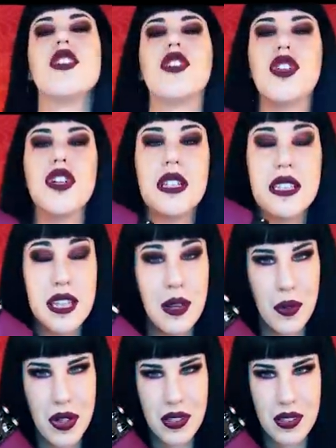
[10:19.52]
so you can see
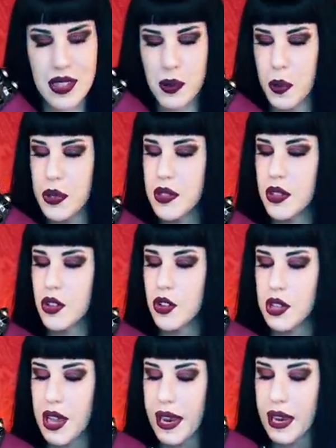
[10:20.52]
what it's supposed to
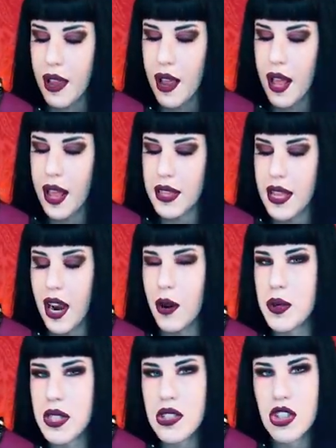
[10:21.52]
look like. That I
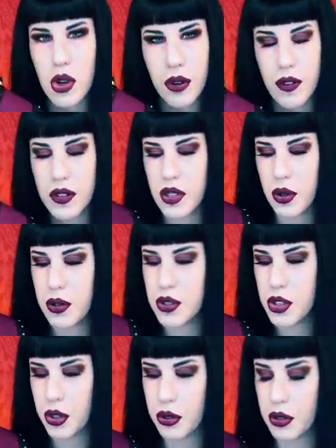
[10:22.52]
wasn't sure if I was going to
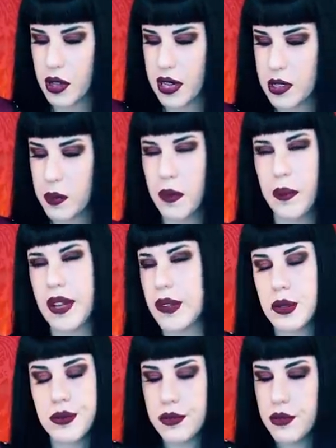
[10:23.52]
show you guys, but I'm like,
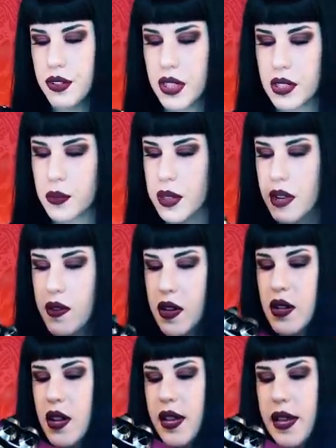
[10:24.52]
oh, fuck it, whatever.